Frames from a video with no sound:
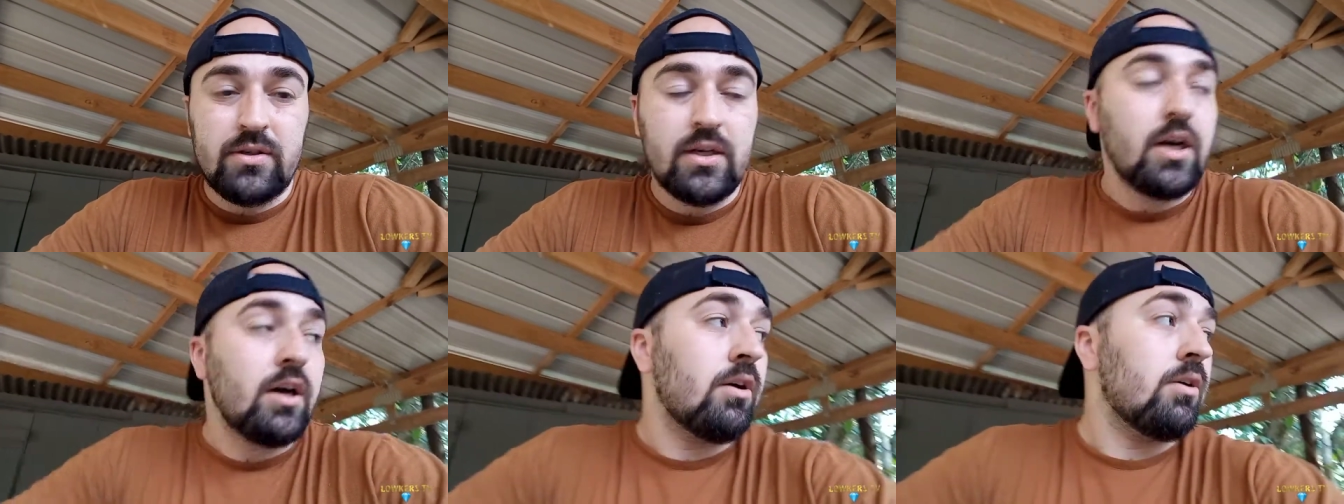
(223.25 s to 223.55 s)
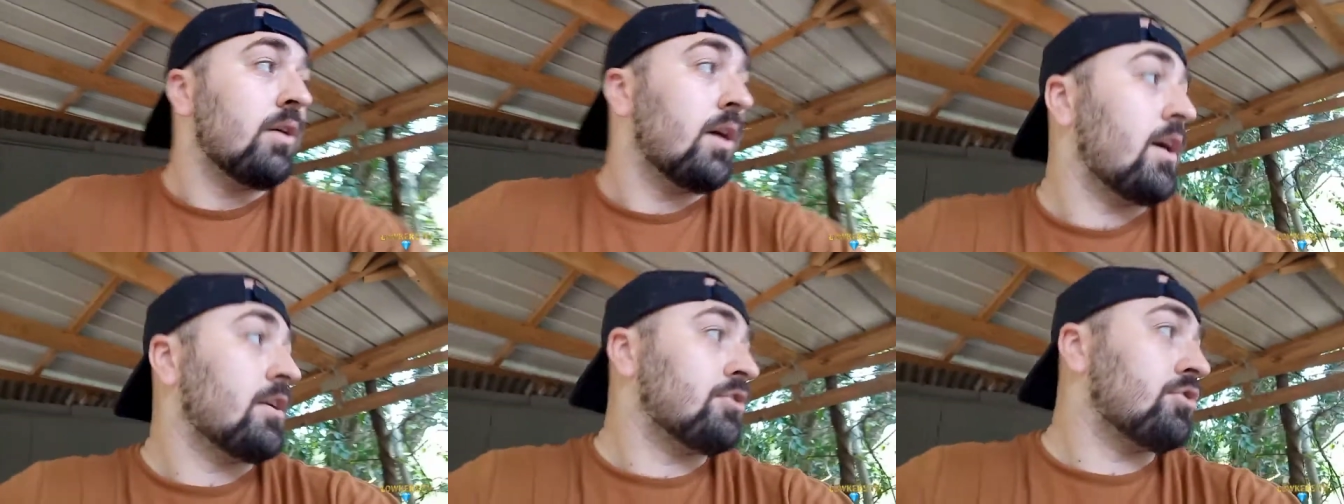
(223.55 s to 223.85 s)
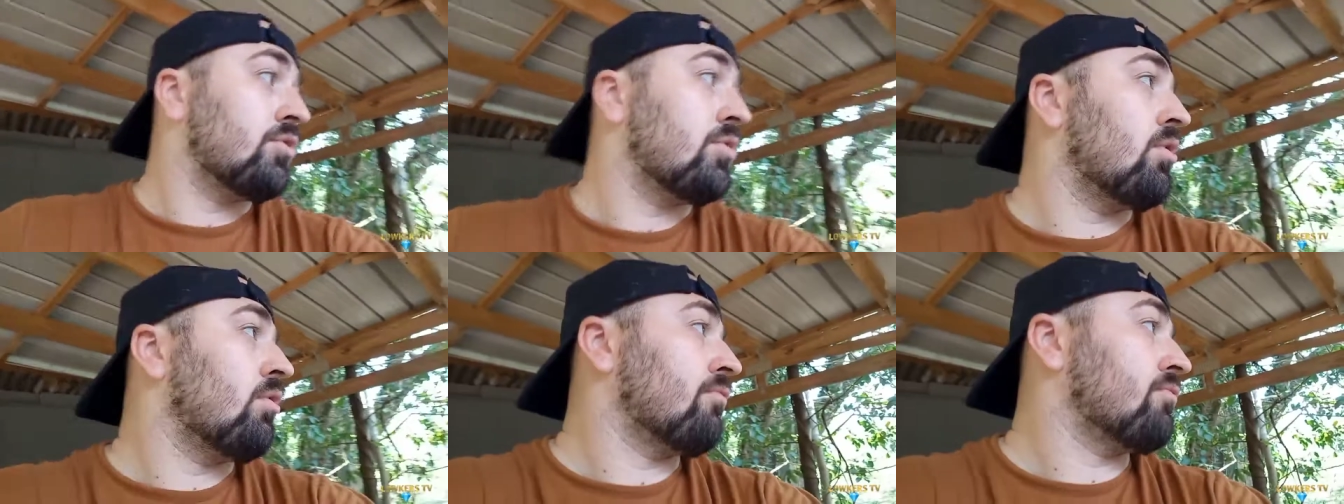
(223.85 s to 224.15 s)
Oh, I
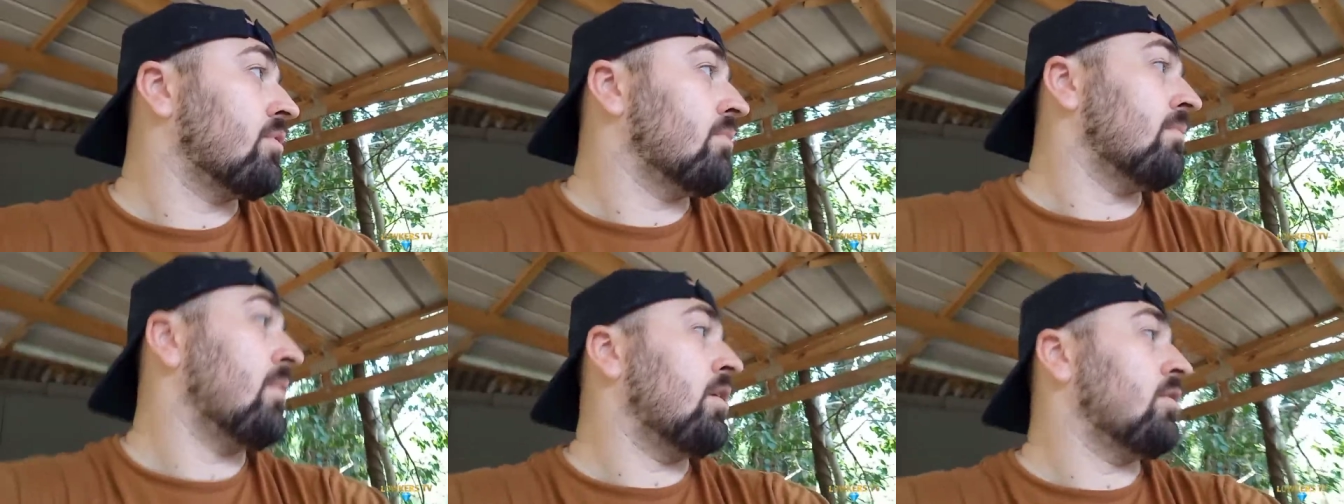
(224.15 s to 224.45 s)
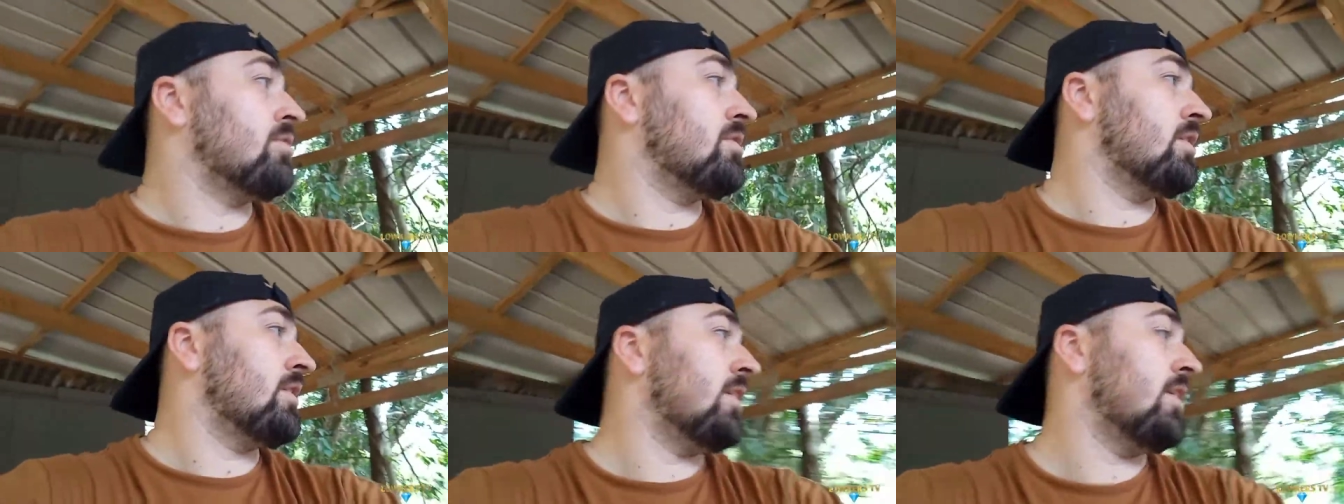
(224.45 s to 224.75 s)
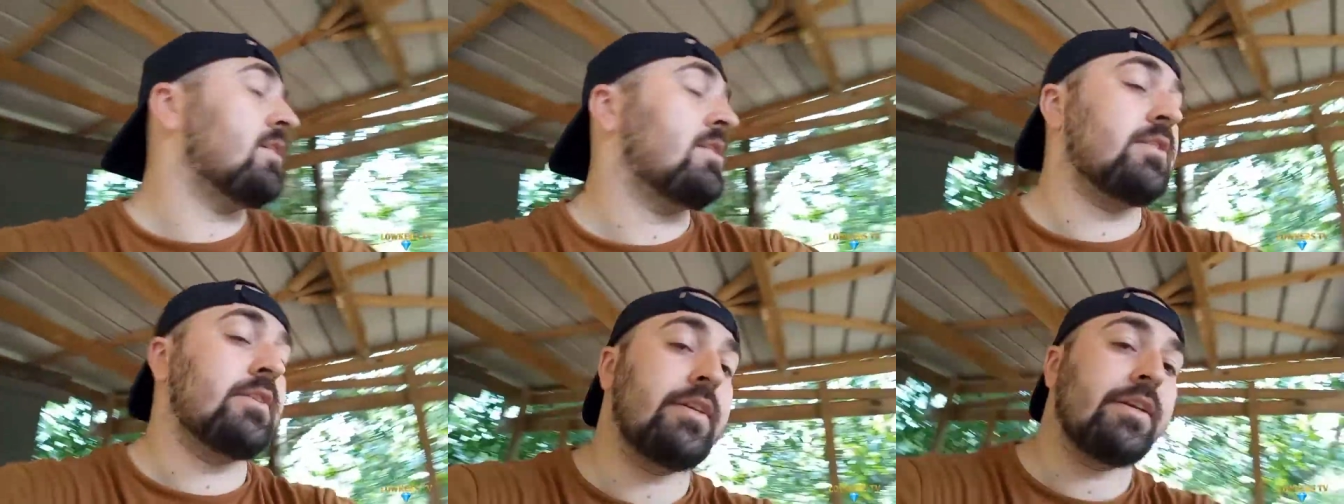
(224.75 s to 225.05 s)
took off the motor
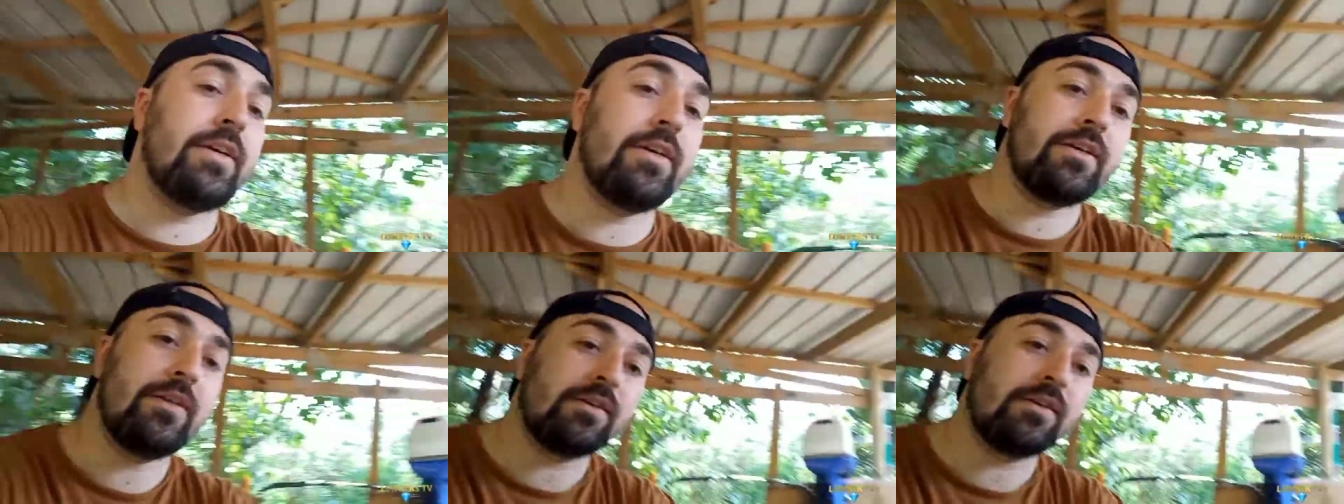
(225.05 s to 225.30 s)
yesterday